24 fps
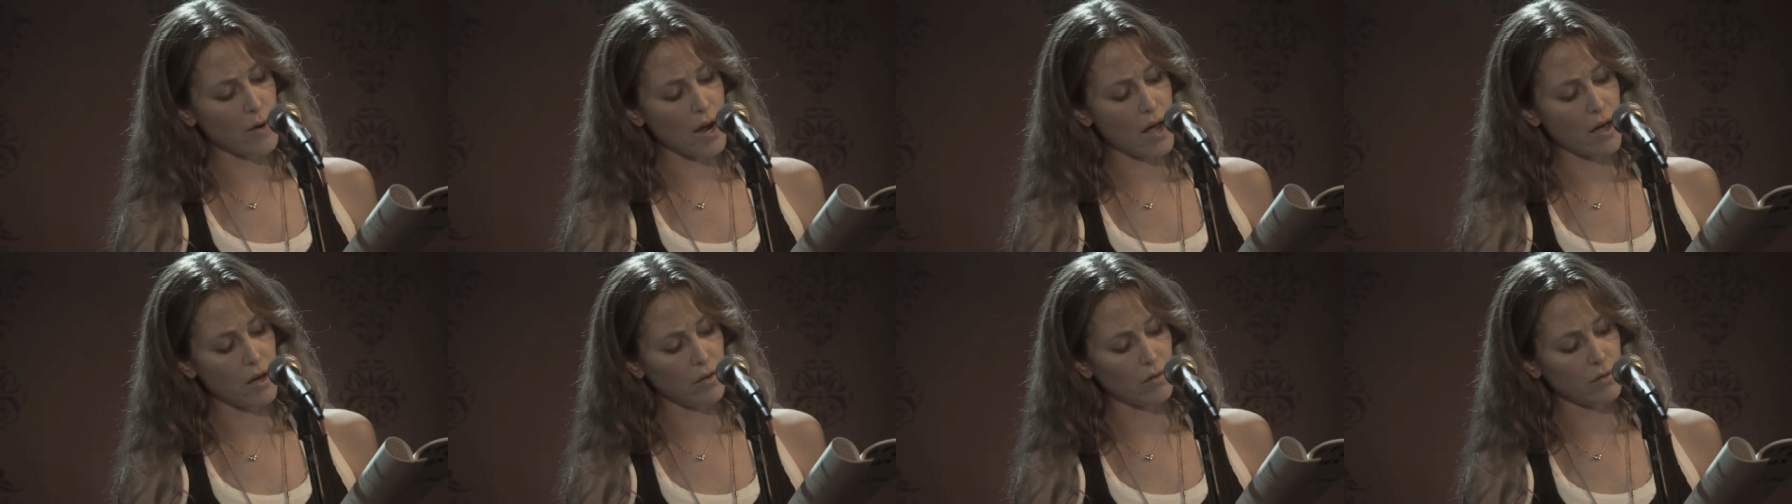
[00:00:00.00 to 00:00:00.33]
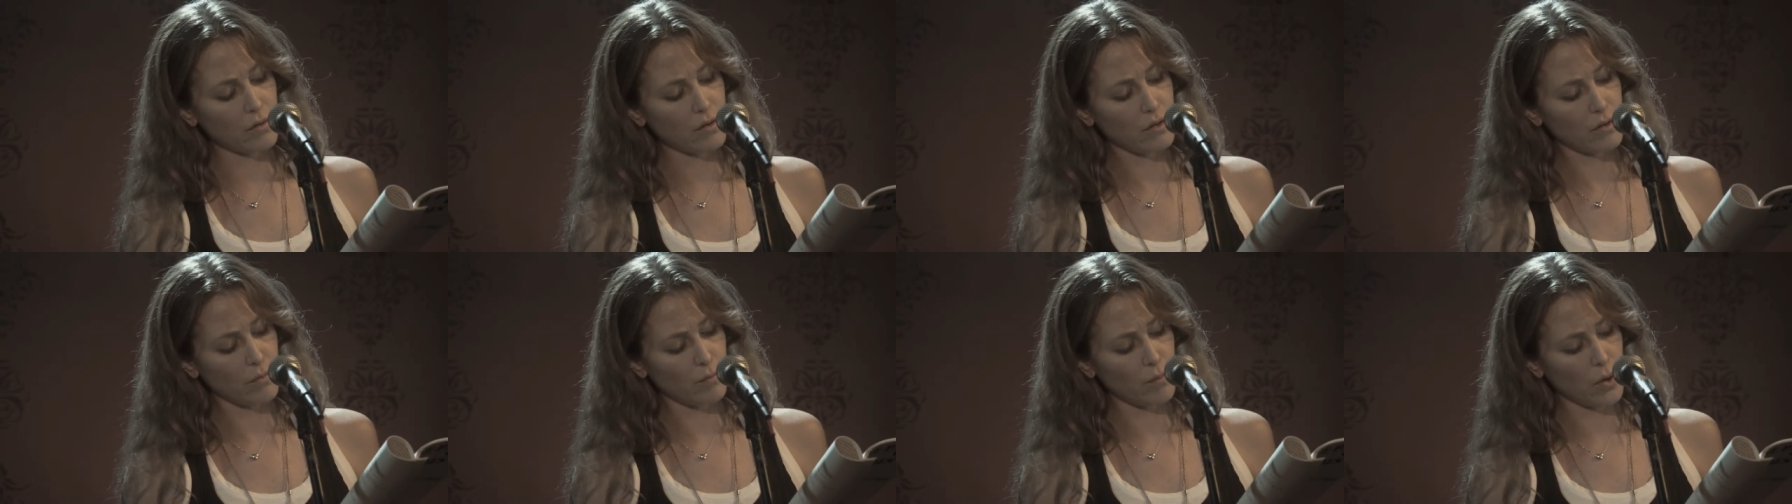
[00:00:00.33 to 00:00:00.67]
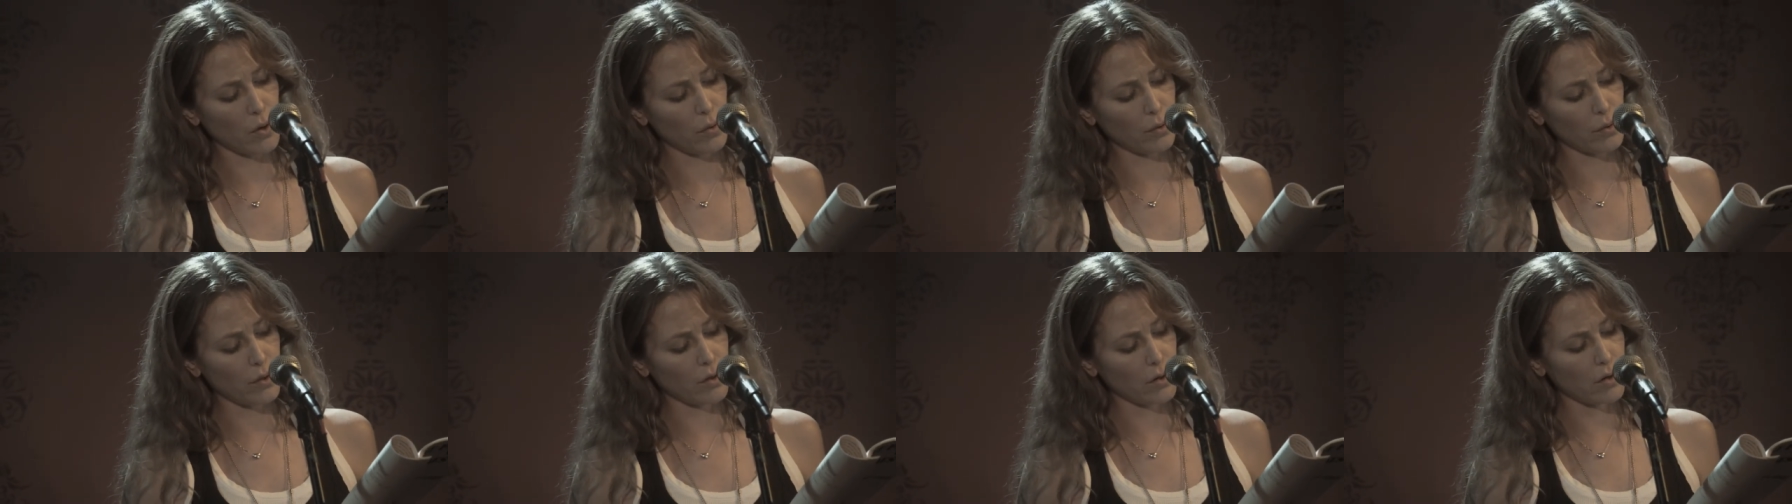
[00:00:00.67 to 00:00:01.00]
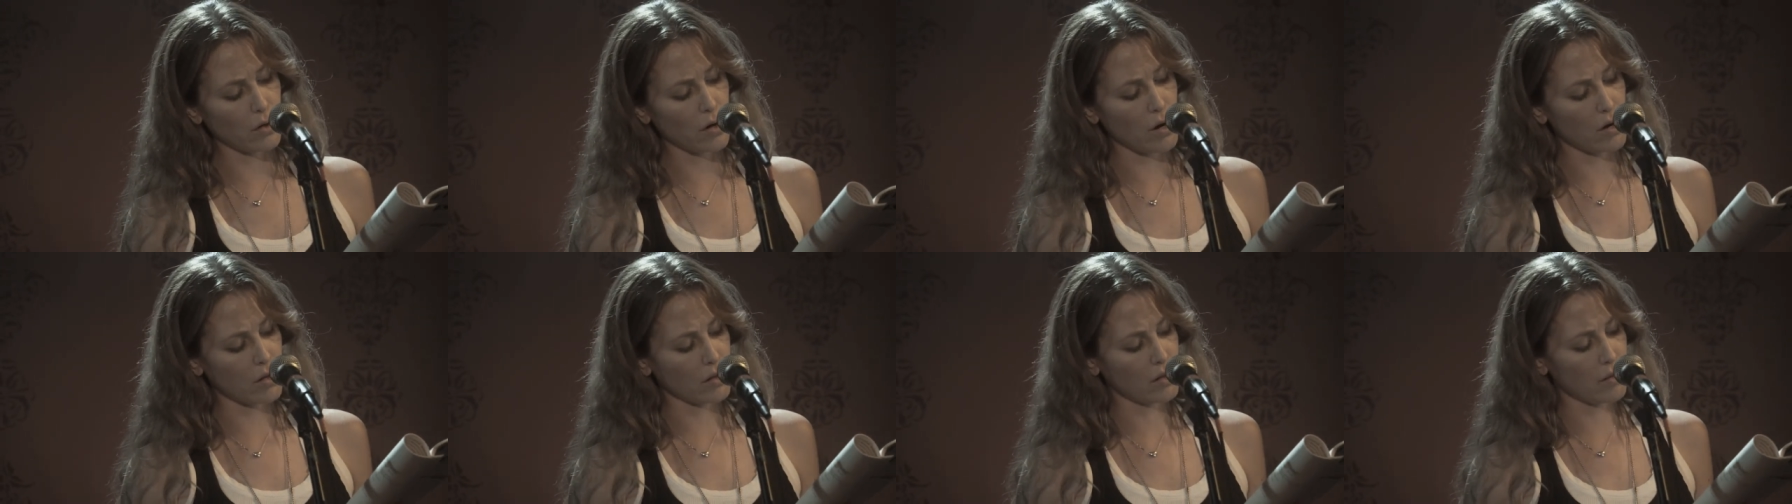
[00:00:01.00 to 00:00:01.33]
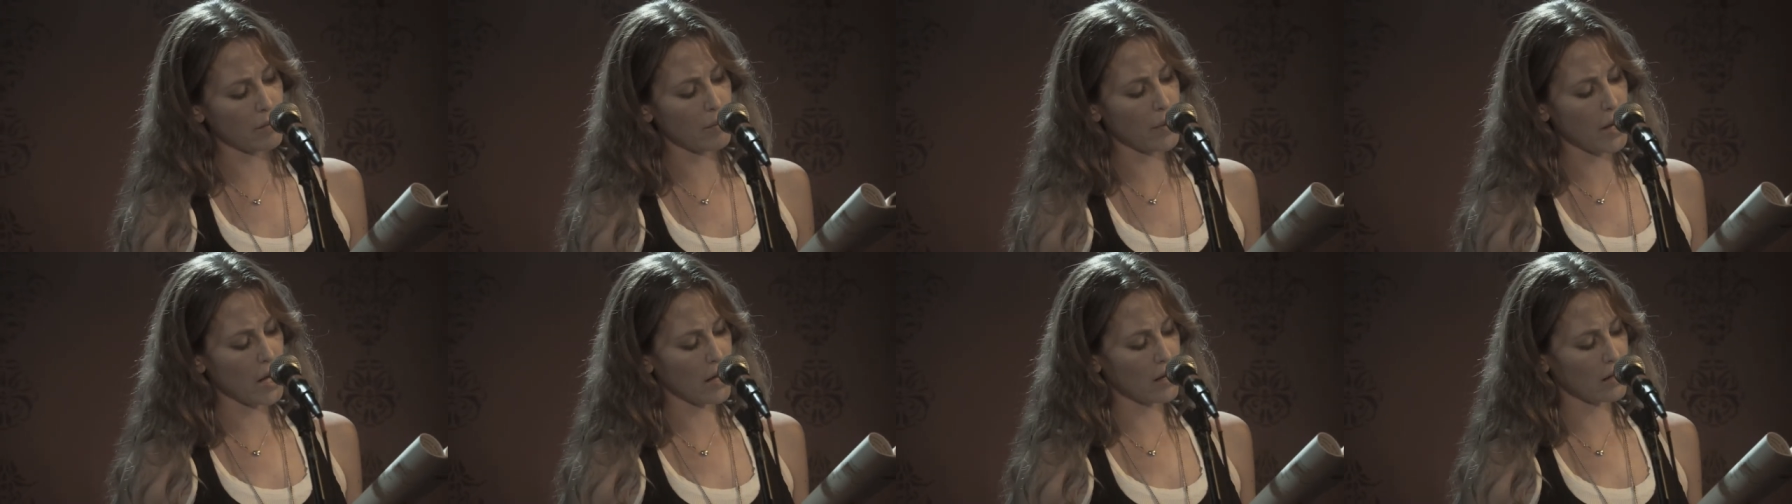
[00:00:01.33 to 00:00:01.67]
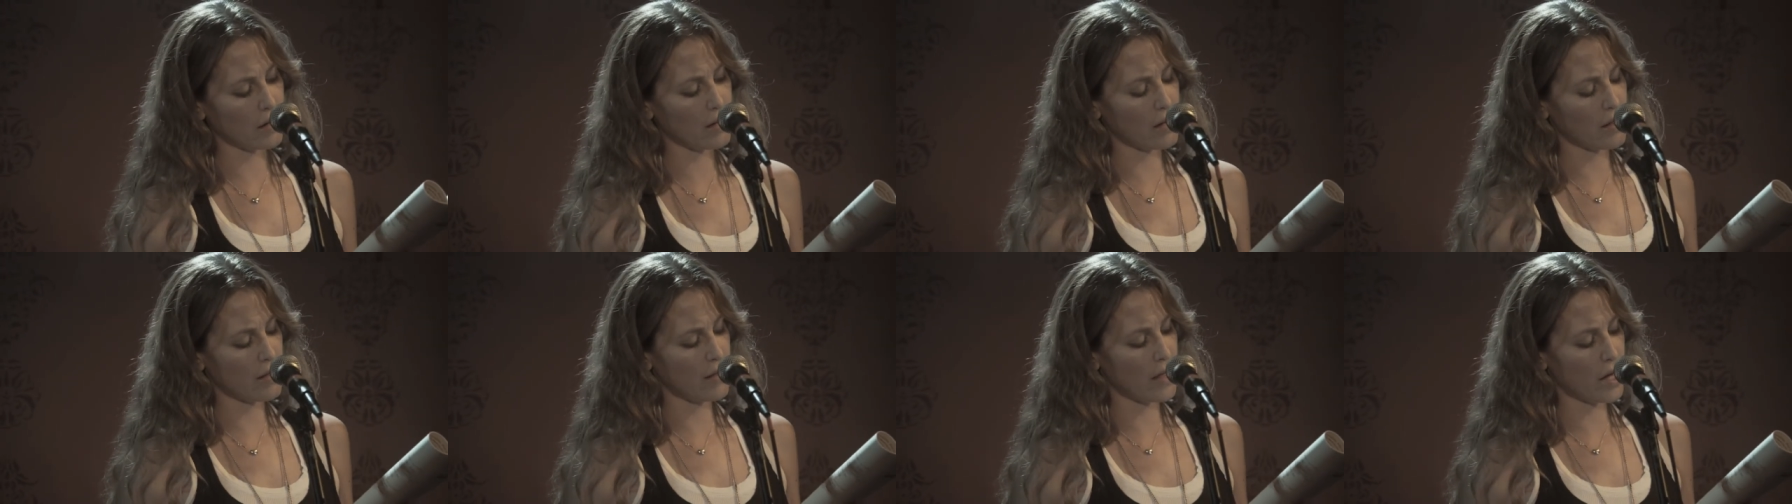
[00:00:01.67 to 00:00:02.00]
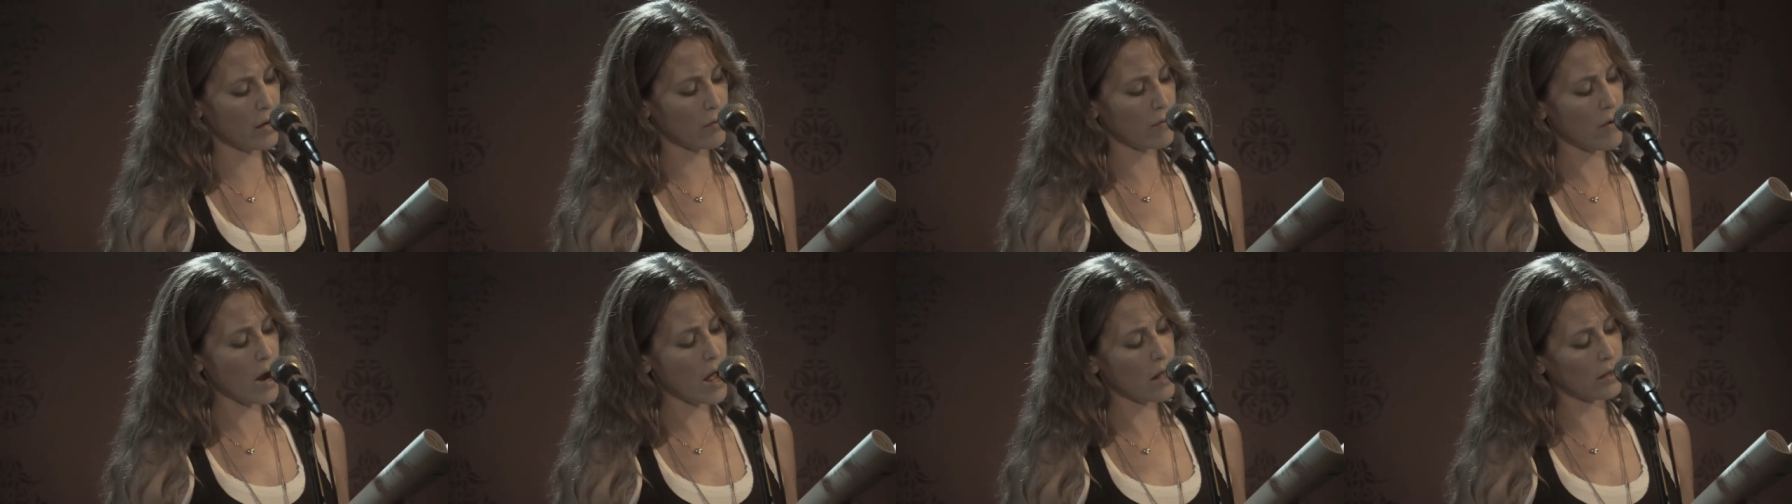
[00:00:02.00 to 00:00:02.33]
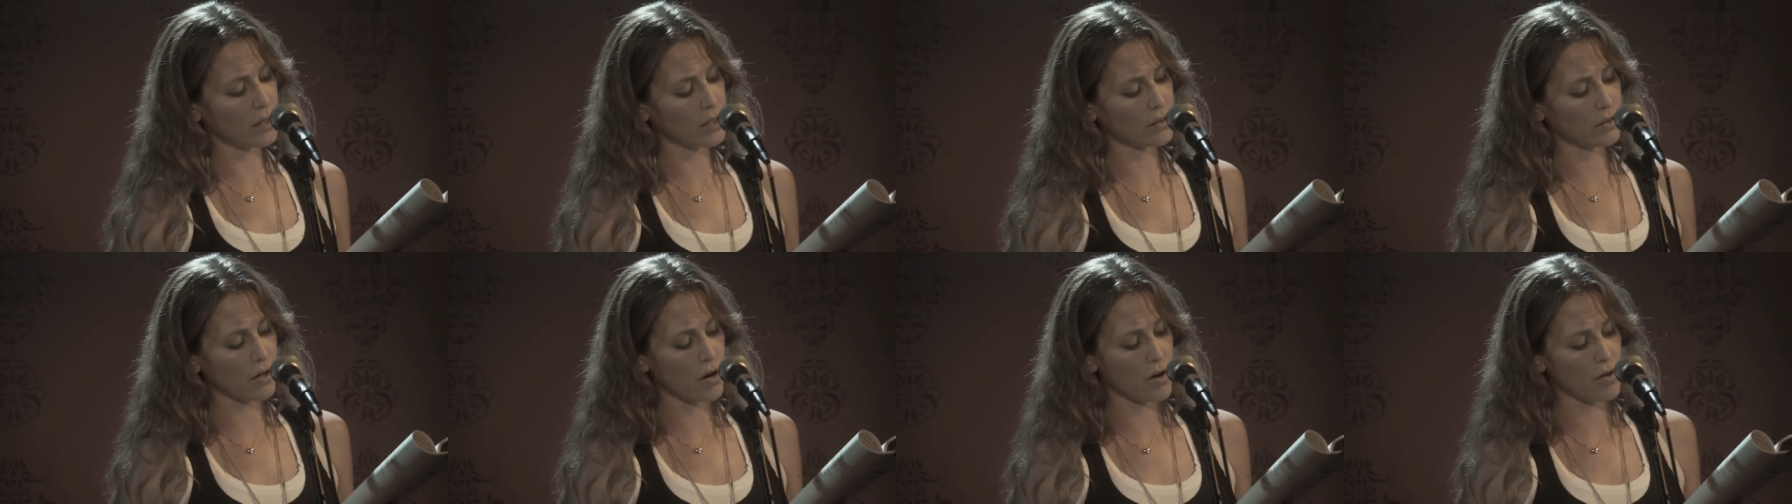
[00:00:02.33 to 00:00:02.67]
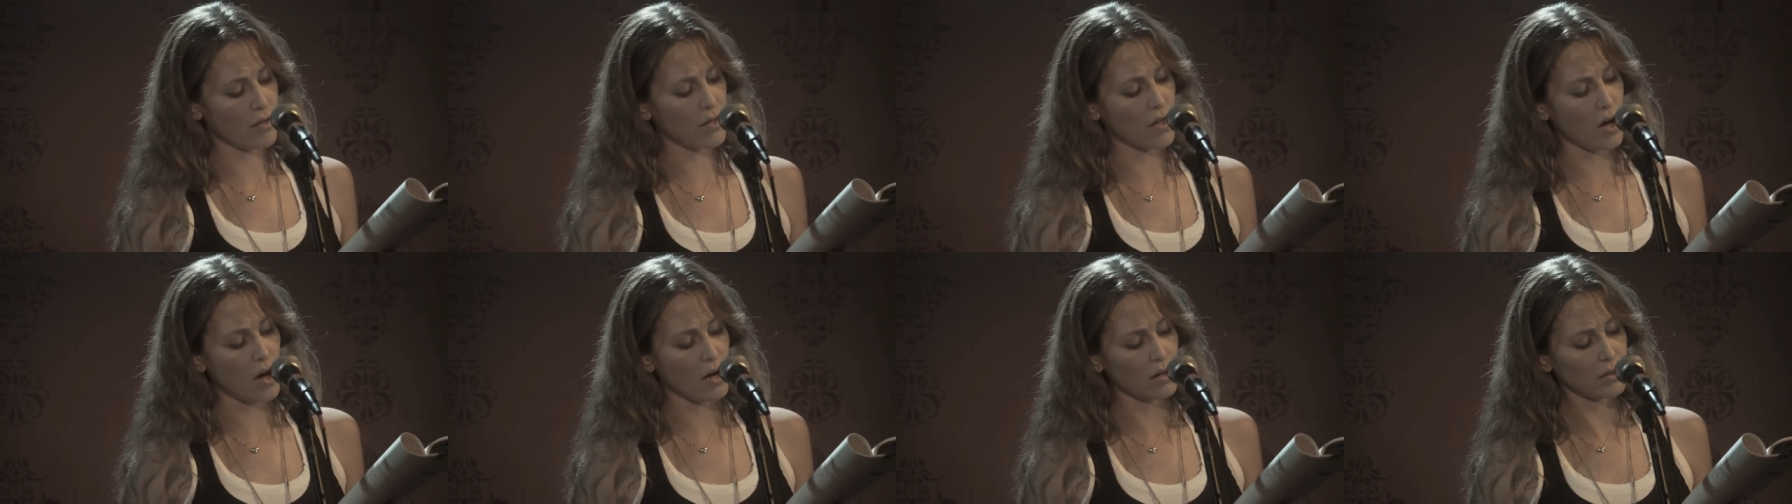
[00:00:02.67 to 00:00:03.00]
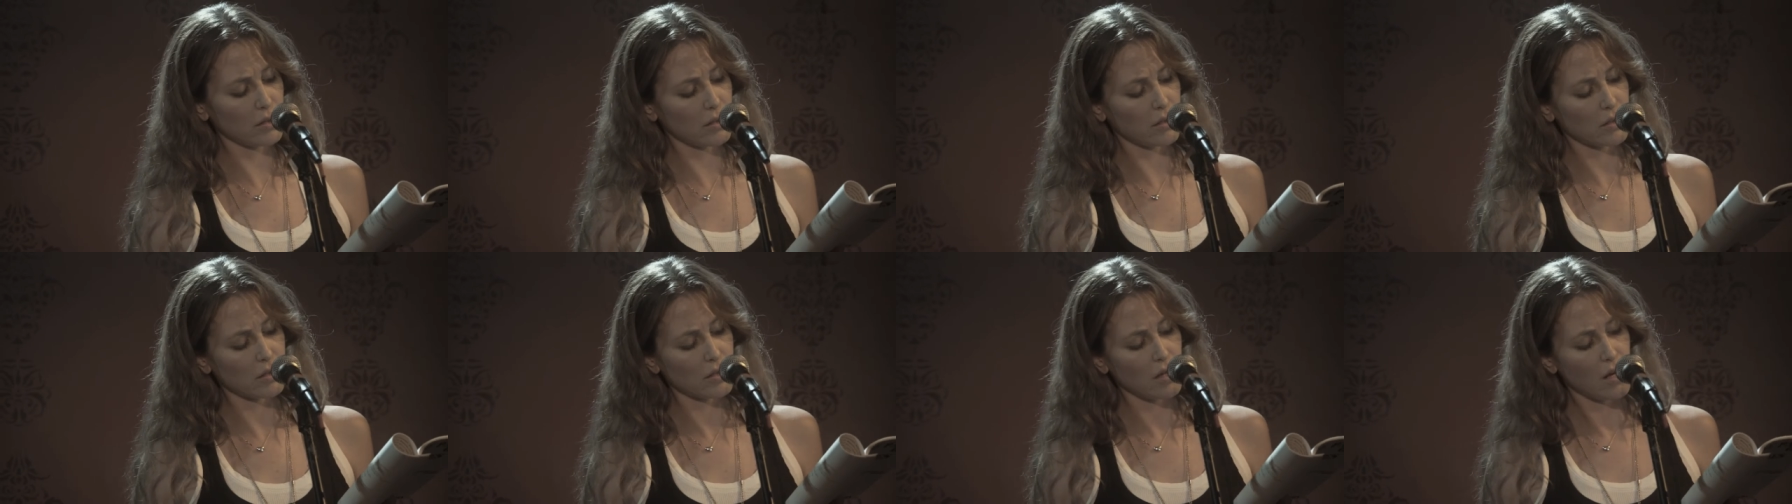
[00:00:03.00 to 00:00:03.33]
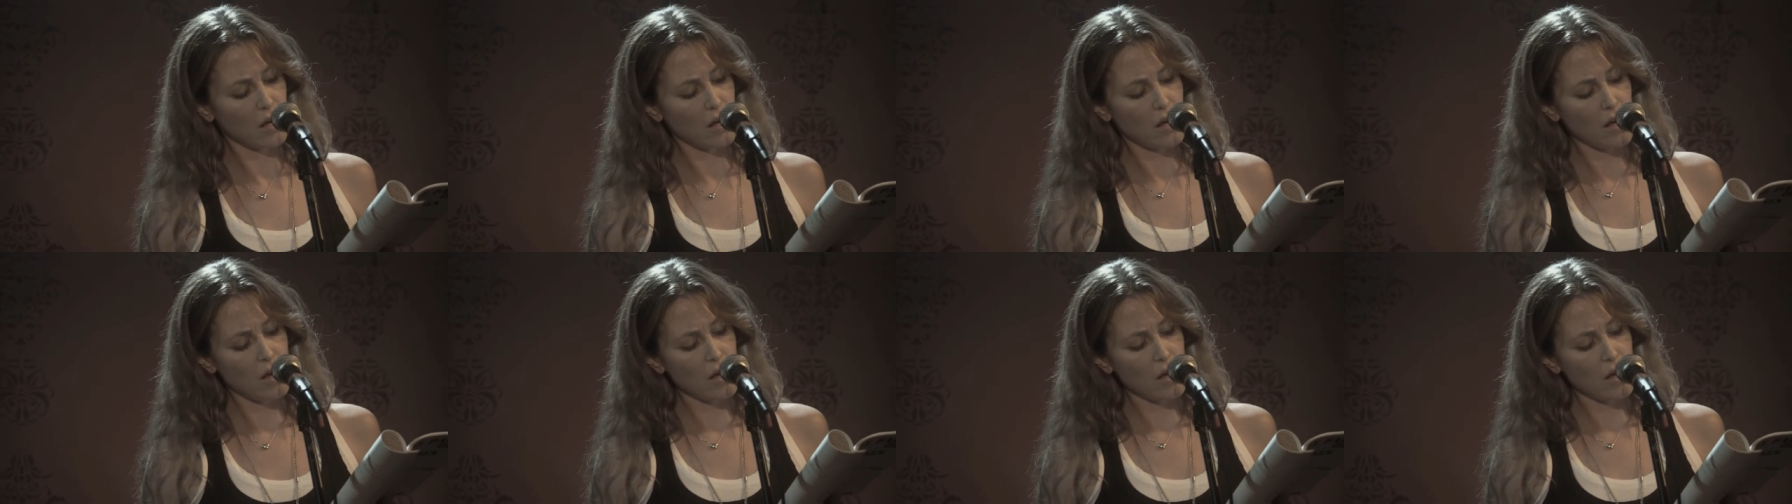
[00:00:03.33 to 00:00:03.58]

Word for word: round boulder on the bed that rallies our thoughts